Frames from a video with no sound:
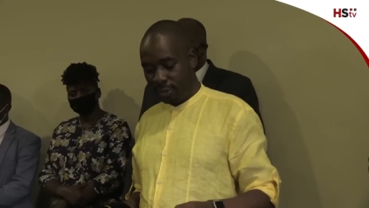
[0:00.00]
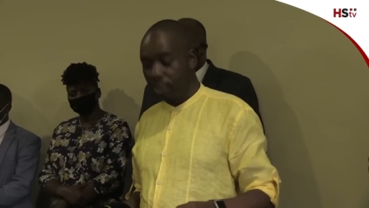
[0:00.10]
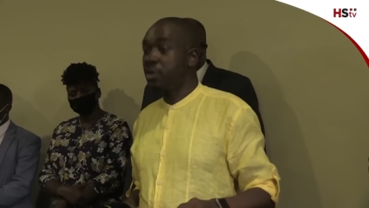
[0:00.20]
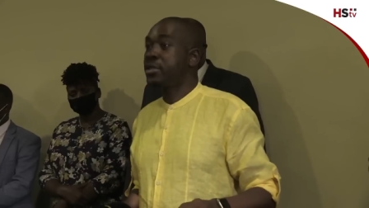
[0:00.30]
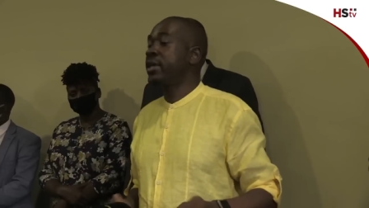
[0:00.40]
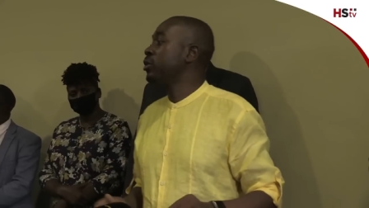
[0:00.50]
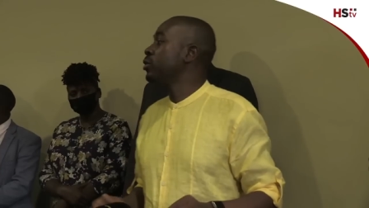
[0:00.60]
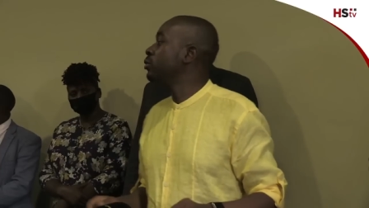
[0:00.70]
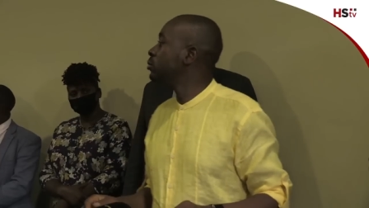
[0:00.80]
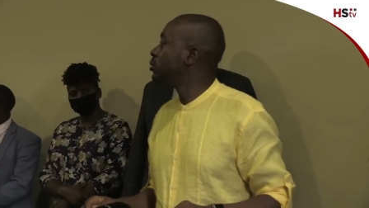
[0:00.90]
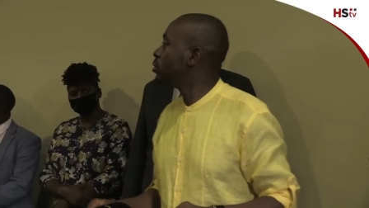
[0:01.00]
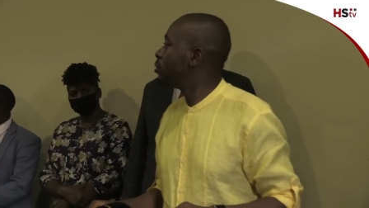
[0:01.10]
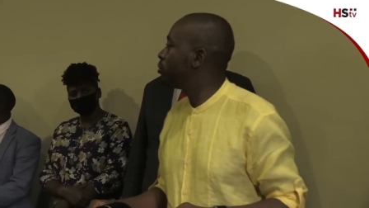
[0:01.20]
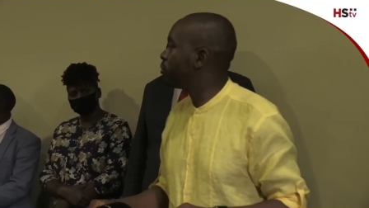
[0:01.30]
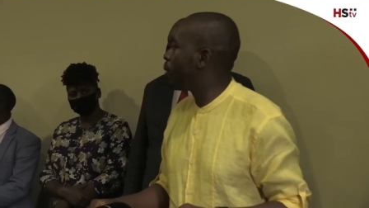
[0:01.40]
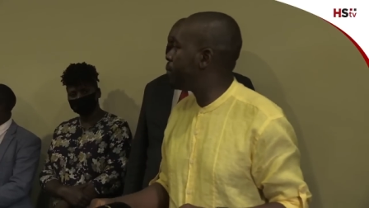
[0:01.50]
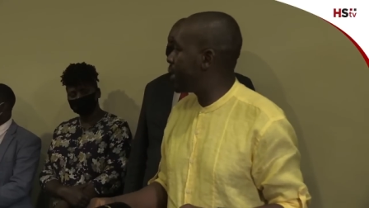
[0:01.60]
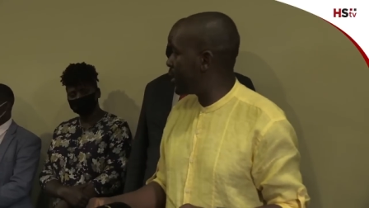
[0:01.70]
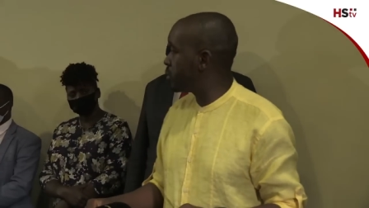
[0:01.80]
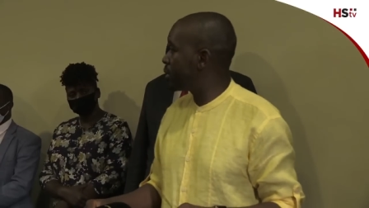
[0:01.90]
So thank you for
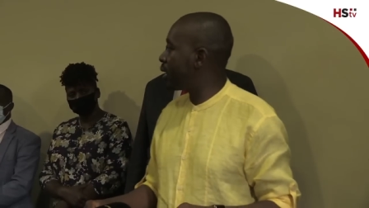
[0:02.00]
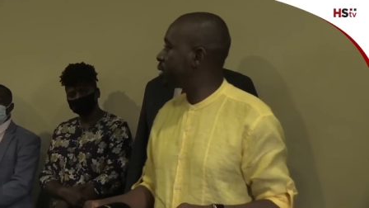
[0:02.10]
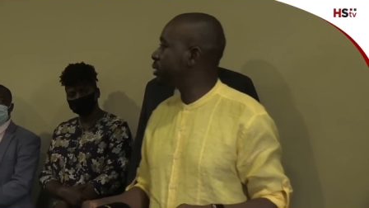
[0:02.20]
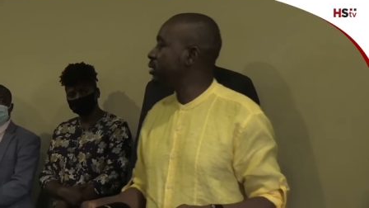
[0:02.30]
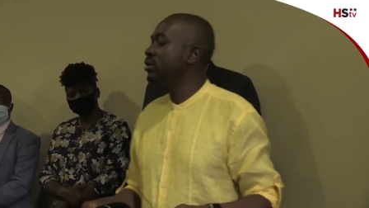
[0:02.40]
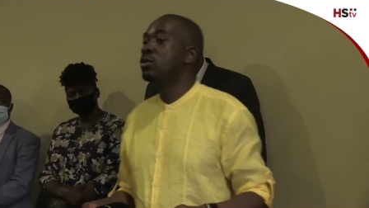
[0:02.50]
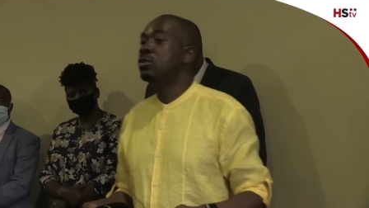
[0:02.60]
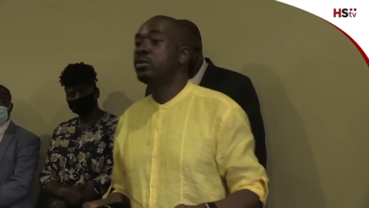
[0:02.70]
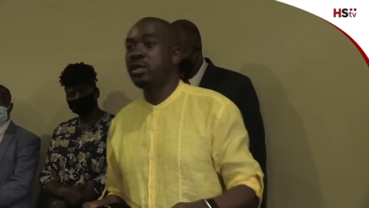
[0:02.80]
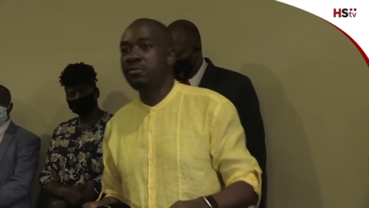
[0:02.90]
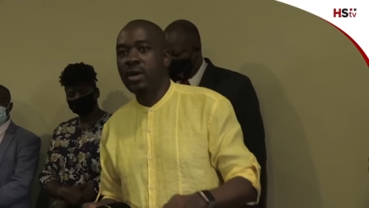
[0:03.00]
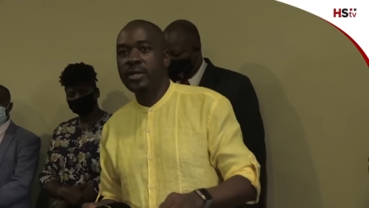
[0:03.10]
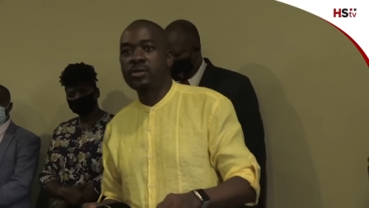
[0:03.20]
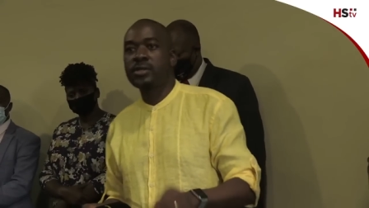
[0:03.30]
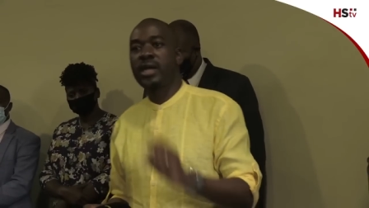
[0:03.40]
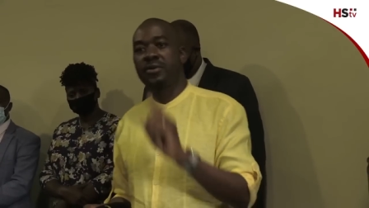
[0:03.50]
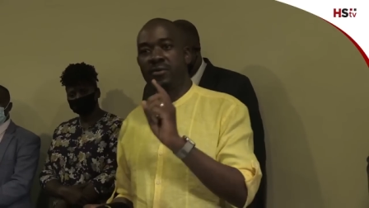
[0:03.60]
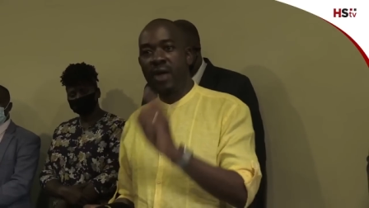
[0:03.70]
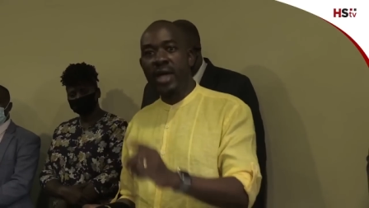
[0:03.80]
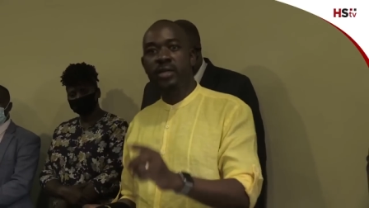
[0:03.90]
bearing with us. Would have wanted to start
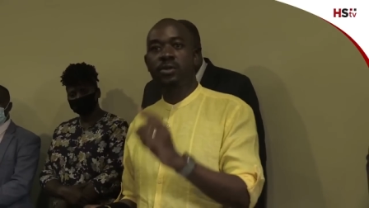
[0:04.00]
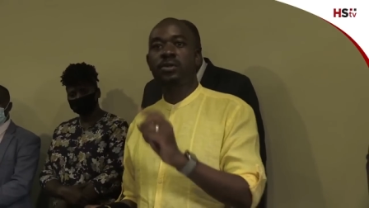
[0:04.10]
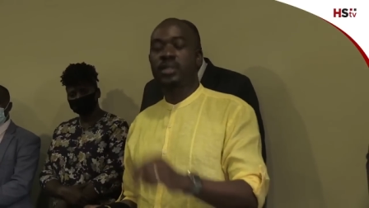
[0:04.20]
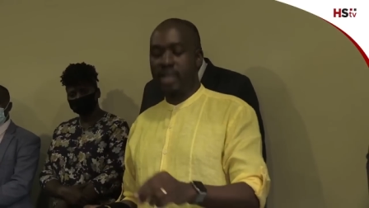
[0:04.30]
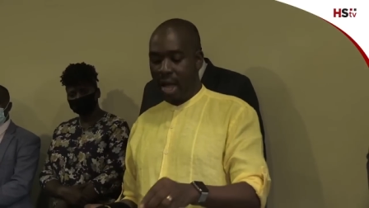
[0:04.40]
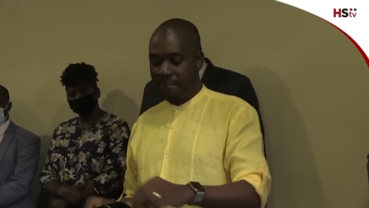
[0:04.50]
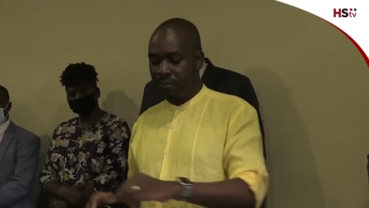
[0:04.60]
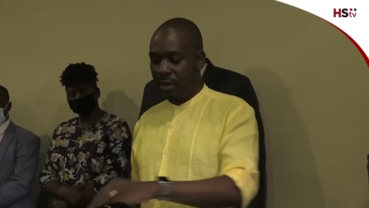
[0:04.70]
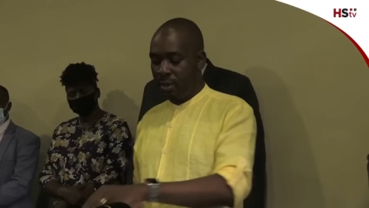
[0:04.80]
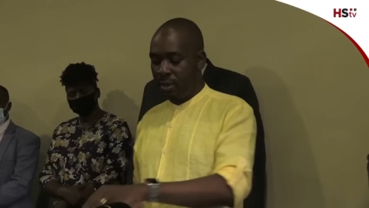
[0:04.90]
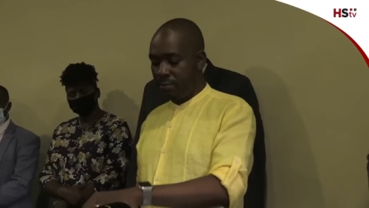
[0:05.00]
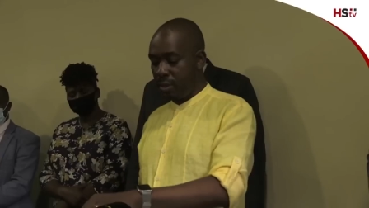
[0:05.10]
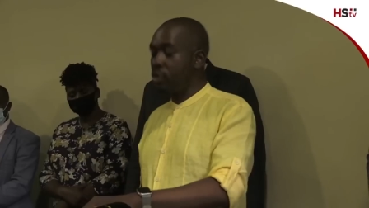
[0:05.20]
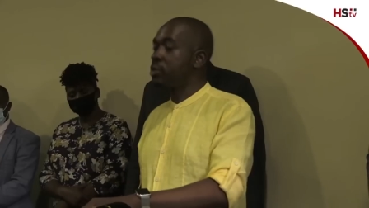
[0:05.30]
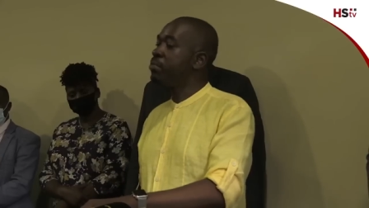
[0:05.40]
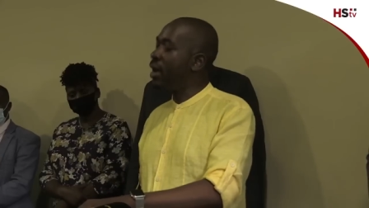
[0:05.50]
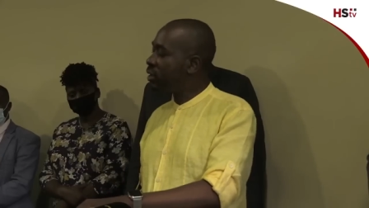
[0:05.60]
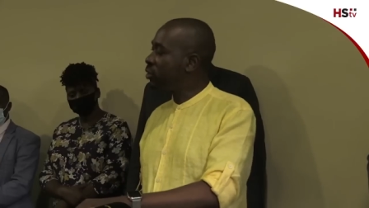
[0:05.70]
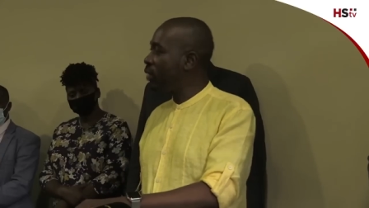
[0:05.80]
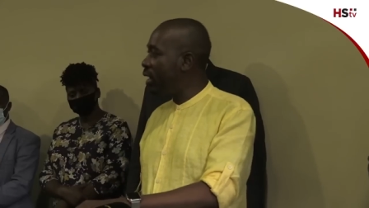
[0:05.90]
right on time, because
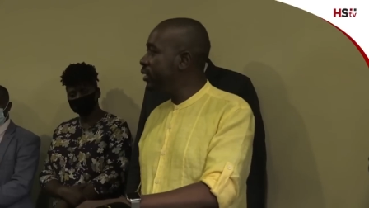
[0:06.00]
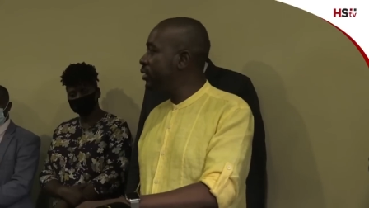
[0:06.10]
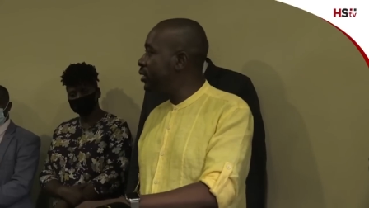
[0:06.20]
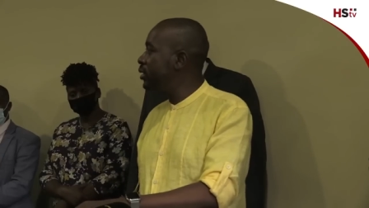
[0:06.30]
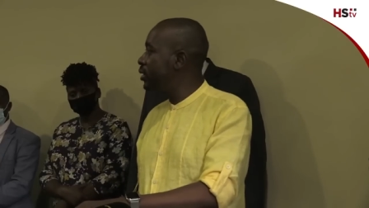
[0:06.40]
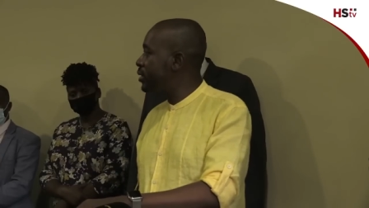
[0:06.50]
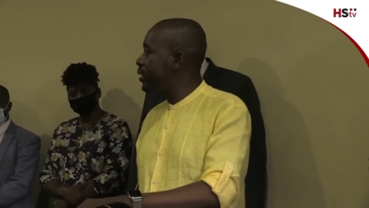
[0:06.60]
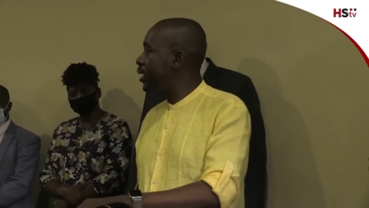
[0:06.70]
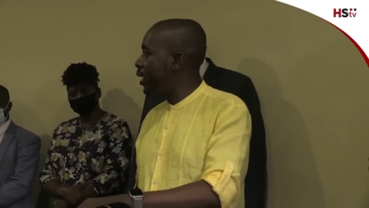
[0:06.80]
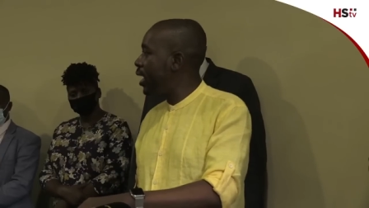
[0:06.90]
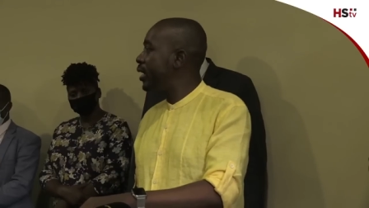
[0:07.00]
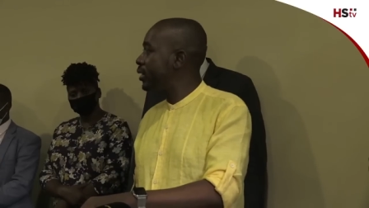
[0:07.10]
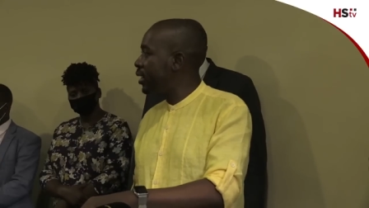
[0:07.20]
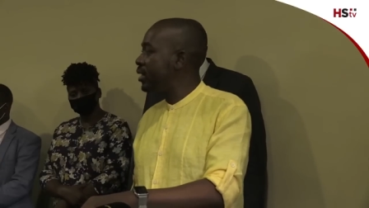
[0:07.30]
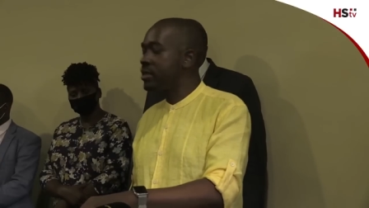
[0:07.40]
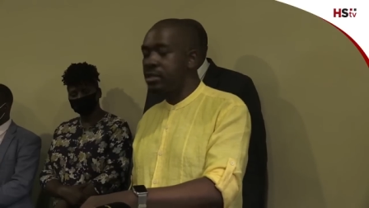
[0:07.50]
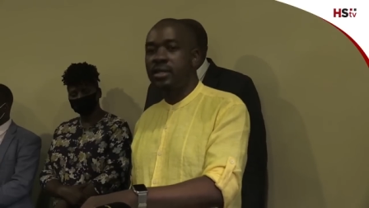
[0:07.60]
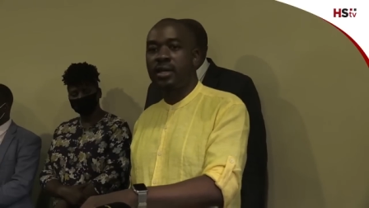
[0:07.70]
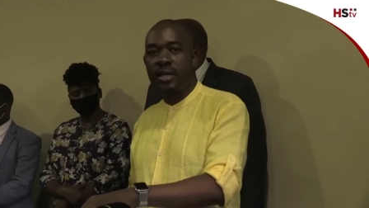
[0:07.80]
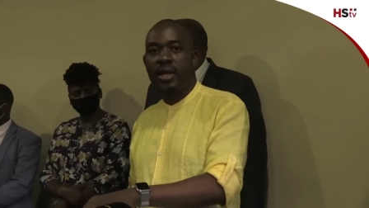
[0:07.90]
punctuality is a characteristic
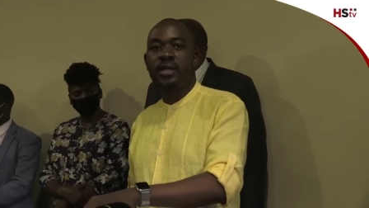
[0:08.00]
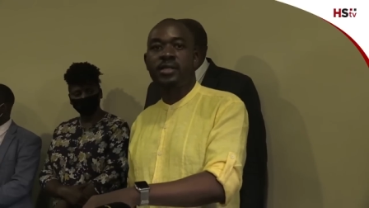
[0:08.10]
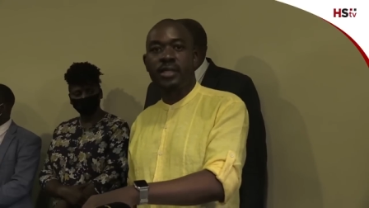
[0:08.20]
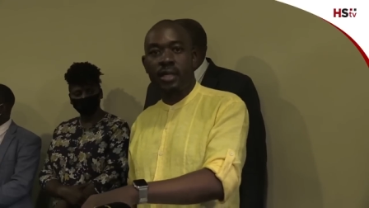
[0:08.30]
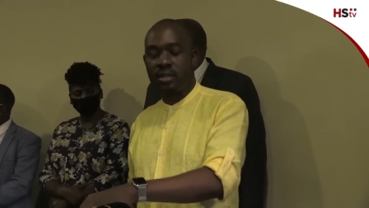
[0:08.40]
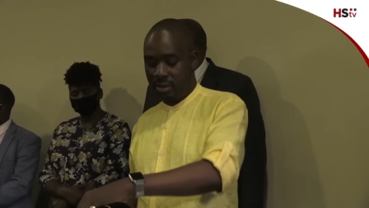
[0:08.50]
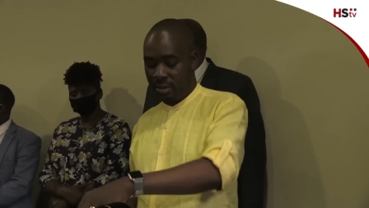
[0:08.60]
and an ideal